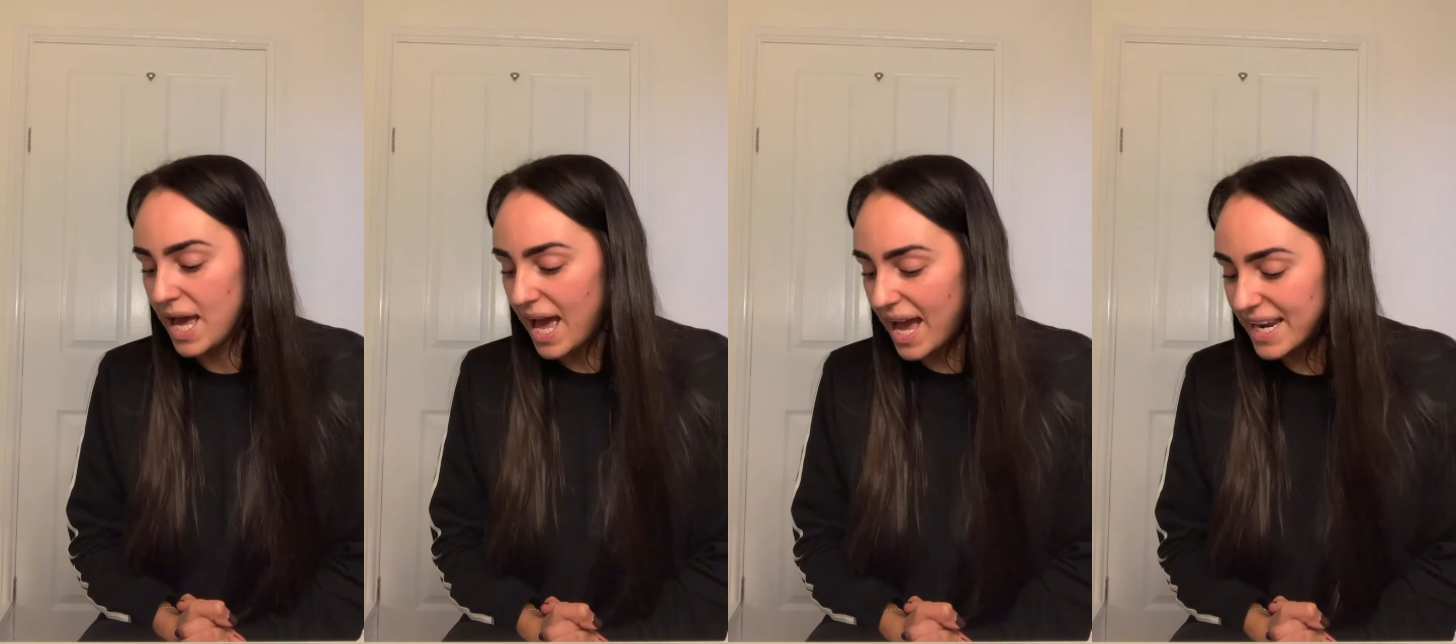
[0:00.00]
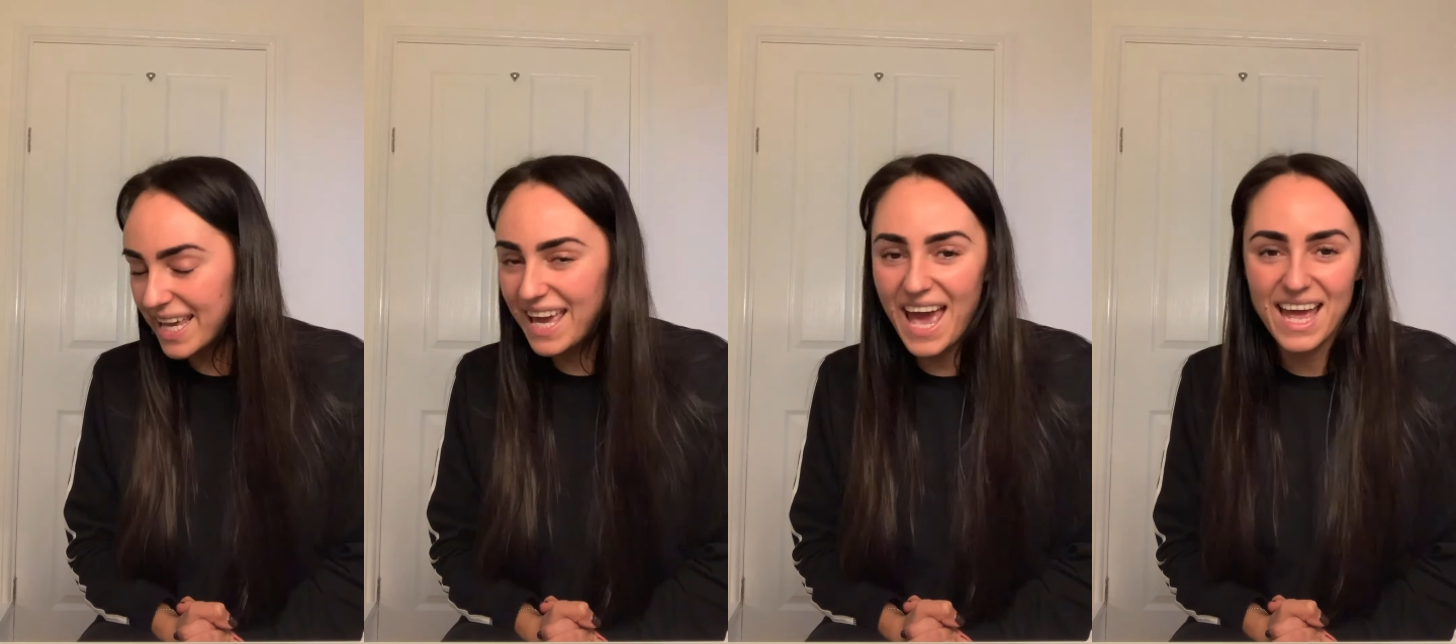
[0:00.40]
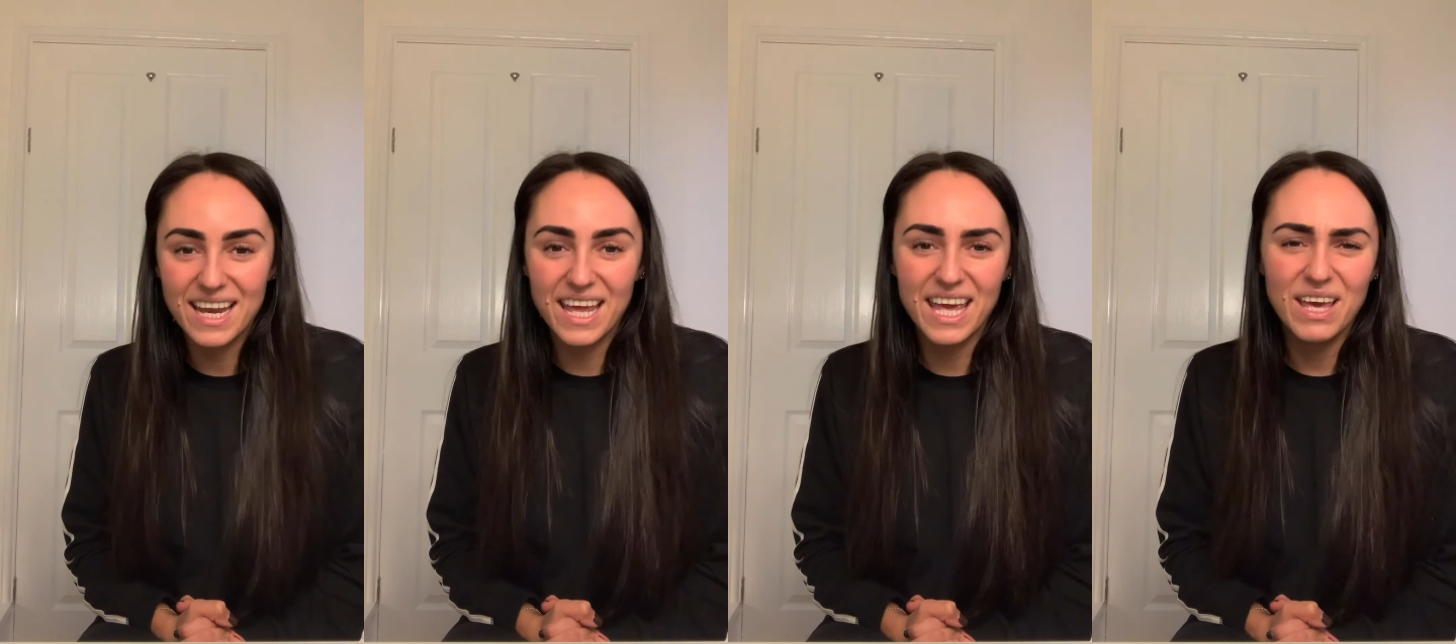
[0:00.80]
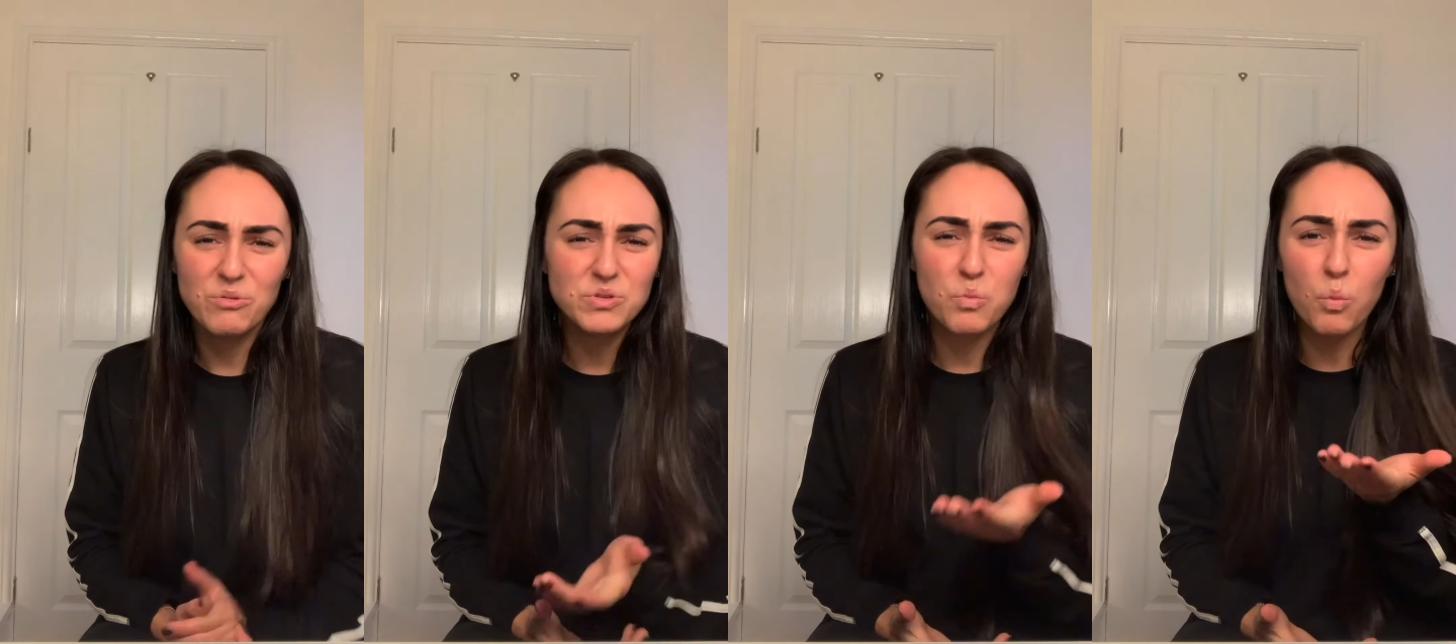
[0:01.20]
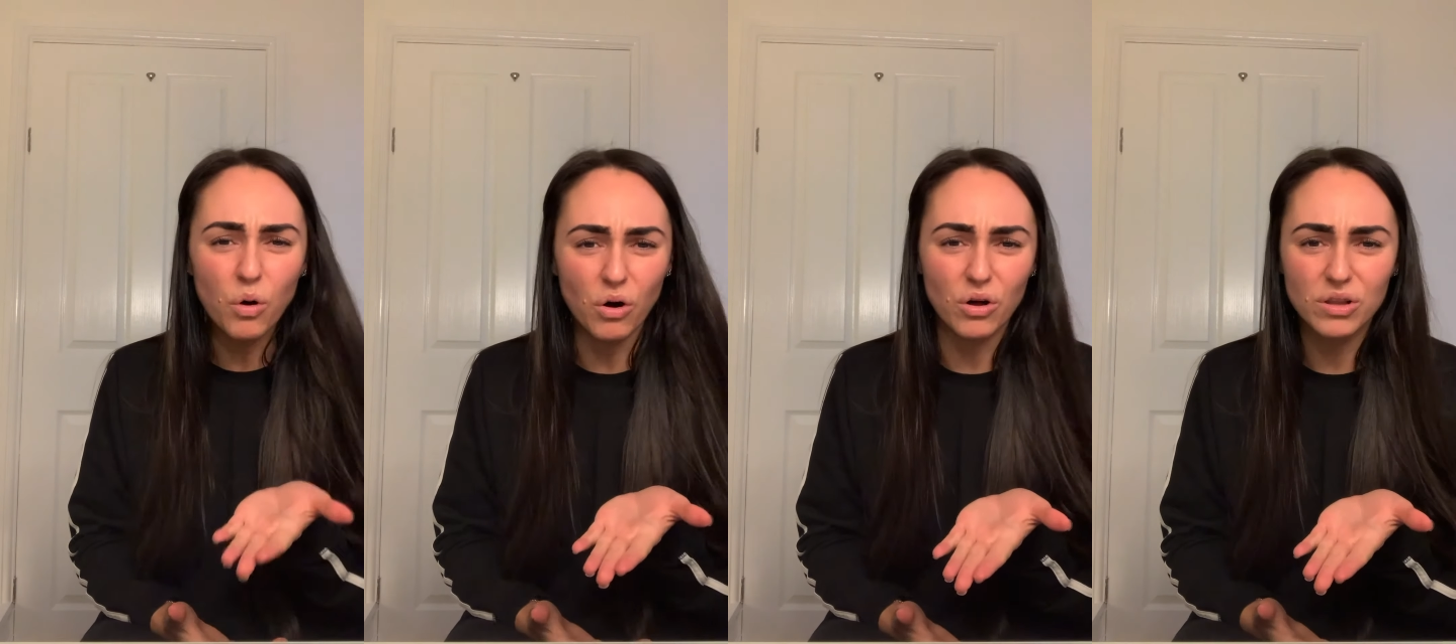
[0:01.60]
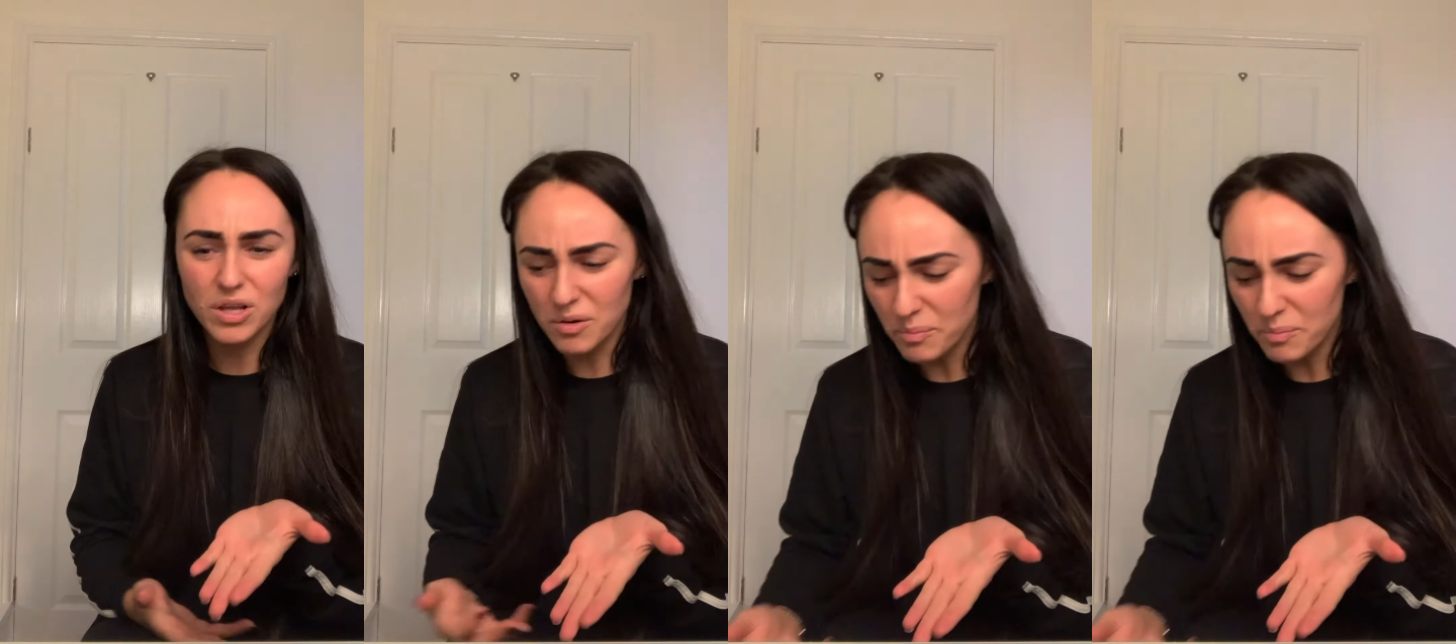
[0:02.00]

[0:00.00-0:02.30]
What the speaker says: and again it was wool.